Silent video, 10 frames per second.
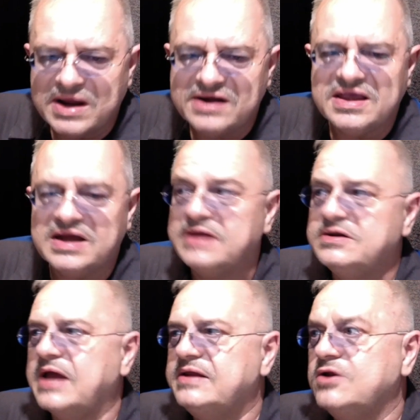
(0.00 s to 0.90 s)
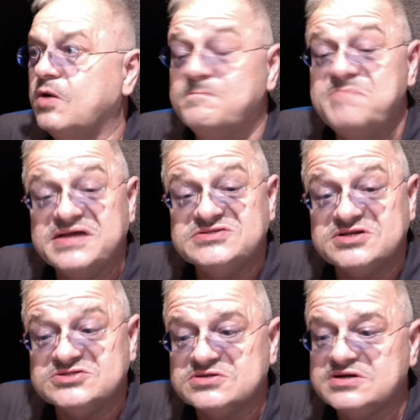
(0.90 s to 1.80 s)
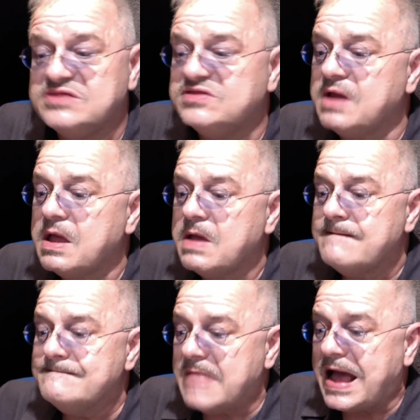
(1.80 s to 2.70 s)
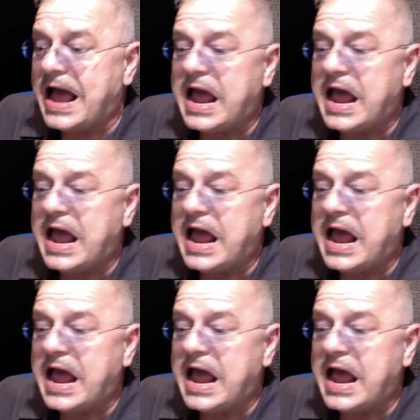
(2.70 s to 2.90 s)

My own, and again, I don't base this on anything.